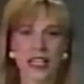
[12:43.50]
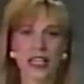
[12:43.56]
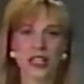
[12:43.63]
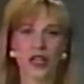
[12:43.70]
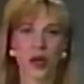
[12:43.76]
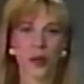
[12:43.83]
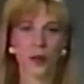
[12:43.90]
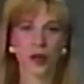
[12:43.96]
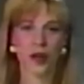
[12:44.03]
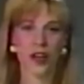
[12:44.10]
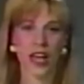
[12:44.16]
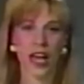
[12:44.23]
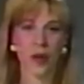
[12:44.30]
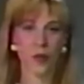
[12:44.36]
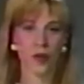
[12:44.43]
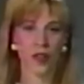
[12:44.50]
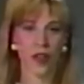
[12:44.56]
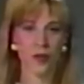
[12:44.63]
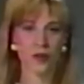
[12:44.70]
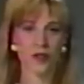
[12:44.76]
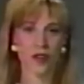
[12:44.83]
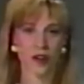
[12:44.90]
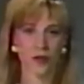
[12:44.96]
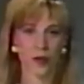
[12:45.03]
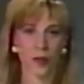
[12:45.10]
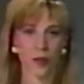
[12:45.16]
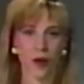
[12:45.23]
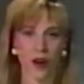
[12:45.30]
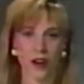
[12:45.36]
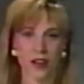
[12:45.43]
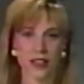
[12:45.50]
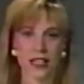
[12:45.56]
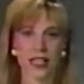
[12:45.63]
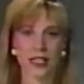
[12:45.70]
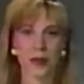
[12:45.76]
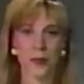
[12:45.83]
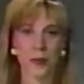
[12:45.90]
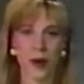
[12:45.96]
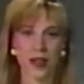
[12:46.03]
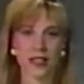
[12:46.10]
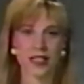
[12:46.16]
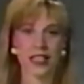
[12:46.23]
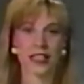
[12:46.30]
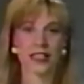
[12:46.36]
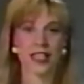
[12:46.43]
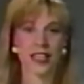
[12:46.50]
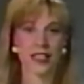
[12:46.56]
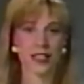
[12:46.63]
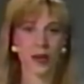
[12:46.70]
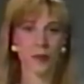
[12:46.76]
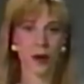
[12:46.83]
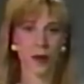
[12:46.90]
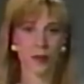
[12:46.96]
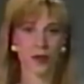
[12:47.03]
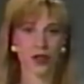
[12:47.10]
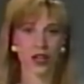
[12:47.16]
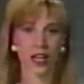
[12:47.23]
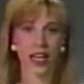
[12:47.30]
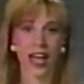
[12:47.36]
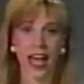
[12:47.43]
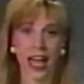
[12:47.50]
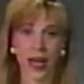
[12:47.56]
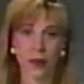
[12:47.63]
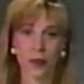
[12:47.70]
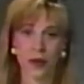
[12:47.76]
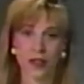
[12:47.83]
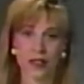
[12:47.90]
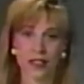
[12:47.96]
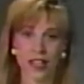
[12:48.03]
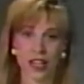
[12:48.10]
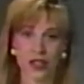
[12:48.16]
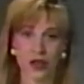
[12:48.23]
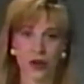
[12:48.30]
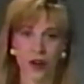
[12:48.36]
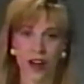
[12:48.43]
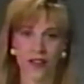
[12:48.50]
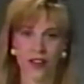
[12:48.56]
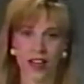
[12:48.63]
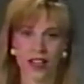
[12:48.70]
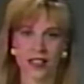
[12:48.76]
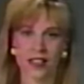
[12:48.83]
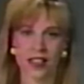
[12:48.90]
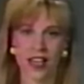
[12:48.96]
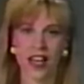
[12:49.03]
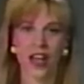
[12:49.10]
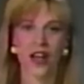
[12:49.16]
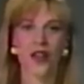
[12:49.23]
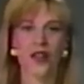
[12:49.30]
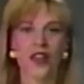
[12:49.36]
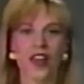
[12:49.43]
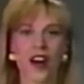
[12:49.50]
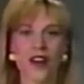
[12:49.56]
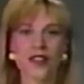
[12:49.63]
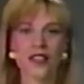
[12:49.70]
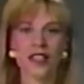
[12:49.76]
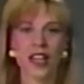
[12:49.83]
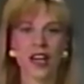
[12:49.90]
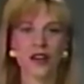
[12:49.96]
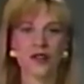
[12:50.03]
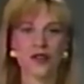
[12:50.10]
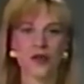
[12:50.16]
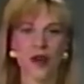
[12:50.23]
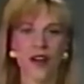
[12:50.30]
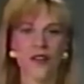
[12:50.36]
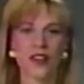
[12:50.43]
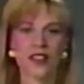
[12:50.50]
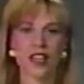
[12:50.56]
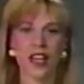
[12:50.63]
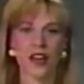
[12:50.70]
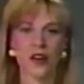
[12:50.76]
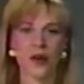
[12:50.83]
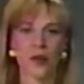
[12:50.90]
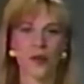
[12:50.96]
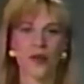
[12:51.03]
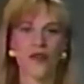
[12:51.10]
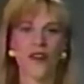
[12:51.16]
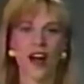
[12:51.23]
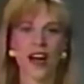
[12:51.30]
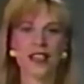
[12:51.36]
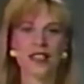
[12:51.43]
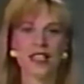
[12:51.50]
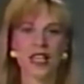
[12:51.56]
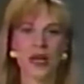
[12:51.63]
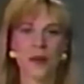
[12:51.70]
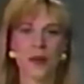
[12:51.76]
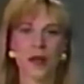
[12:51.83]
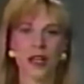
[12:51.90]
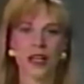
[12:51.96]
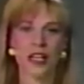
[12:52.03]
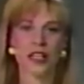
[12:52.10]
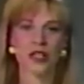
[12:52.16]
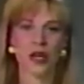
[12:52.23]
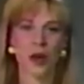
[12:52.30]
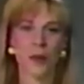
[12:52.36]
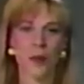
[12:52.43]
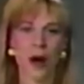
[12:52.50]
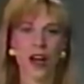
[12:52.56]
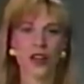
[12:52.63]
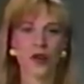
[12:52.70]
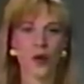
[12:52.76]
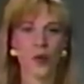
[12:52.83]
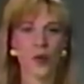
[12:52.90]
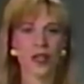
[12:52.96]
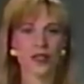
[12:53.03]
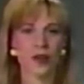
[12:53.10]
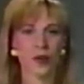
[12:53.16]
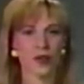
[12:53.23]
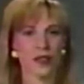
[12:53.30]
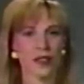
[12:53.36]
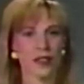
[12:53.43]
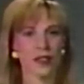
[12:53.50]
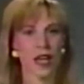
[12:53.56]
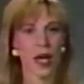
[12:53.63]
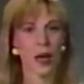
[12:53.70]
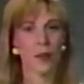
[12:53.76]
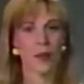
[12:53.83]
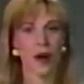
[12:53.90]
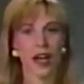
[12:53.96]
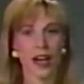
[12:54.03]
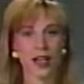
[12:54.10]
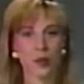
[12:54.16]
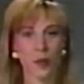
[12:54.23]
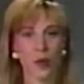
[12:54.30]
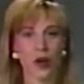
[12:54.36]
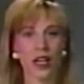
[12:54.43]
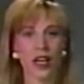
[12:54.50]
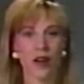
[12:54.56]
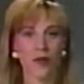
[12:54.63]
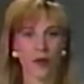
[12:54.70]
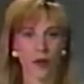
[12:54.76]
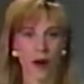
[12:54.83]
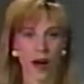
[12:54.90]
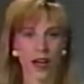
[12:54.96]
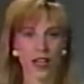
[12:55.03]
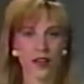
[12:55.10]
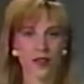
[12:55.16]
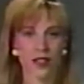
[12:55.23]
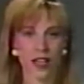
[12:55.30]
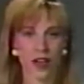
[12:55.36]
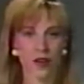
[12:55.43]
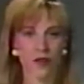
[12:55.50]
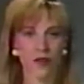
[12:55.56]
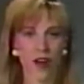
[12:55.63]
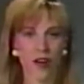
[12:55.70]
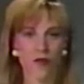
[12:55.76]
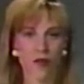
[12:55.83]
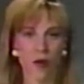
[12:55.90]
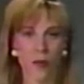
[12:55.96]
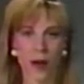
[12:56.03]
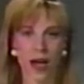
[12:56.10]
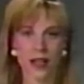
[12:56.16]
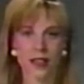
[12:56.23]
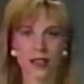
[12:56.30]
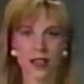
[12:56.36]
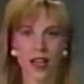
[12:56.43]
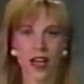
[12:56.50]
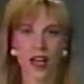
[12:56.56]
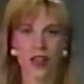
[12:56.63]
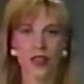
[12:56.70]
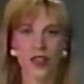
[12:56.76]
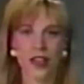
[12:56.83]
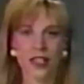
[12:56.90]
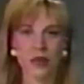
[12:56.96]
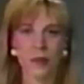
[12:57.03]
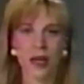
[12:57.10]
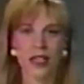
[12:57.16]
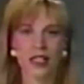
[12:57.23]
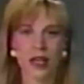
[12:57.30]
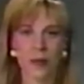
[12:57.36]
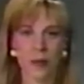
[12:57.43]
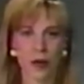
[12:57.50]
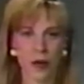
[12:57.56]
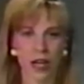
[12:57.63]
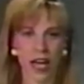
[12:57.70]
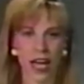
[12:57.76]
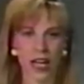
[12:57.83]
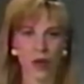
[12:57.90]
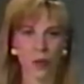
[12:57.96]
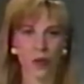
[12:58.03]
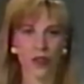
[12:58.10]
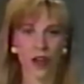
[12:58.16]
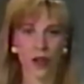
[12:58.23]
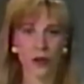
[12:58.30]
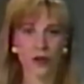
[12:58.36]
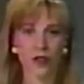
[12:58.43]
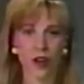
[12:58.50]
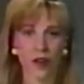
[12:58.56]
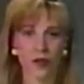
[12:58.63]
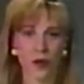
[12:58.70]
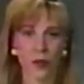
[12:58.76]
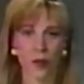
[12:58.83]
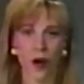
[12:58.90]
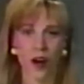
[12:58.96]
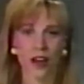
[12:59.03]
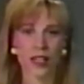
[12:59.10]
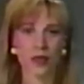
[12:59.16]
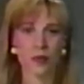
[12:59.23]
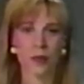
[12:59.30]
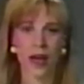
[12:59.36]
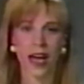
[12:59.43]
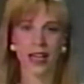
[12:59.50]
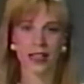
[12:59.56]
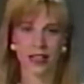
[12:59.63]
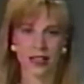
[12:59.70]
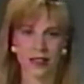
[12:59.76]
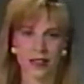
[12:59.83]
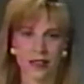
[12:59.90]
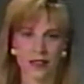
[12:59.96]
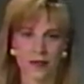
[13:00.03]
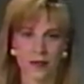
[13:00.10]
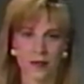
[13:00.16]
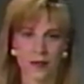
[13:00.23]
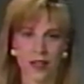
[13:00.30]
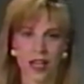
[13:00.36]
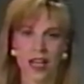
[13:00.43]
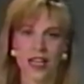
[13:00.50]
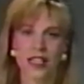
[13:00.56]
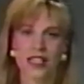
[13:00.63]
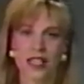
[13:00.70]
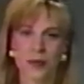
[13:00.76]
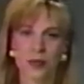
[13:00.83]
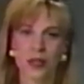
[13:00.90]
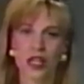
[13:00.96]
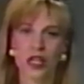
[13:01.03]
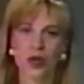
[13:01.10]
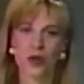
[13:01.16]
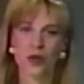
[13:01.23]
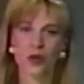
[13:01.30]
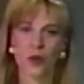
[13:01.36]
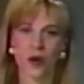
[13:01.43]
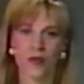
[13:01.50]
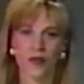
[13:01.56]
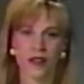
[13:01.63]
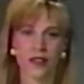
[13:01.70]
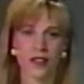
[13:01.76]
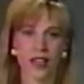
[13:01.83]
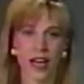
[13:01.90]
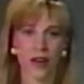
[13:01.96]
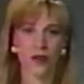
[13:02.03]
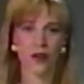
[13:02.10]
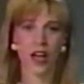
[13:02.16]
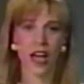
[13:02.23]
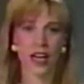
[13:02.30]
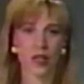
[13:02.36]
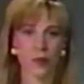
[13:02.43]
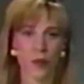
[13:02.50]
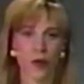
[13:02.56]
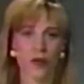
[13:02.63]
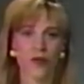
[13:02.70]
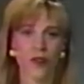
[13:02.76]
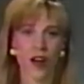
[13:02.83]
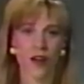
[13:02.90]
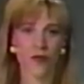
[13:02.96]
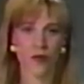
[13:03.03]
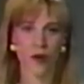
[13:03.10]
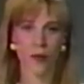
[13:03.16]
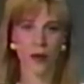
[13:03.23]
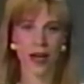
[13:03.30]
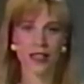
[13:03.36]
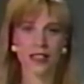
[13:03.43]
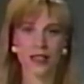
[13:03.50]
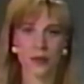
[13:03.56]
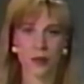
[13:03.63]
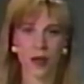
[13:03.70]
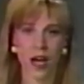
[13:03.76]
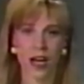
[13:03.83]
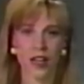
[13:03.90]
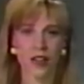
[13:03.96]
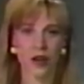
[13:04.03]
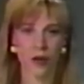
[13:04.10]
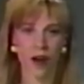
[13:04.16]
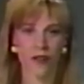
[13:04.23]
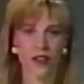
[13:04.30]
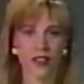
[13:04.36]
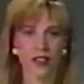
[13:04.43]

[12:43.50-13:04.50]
to communicate with other software products is a must in desktop publishing and presentation graphics. The Arts and Letters graphics editor provides the ability to combine your resources by exporting a variety of standard file formats. This makes communicating with other software products painless. Simply use one of the standard export file formats supplied in the graphics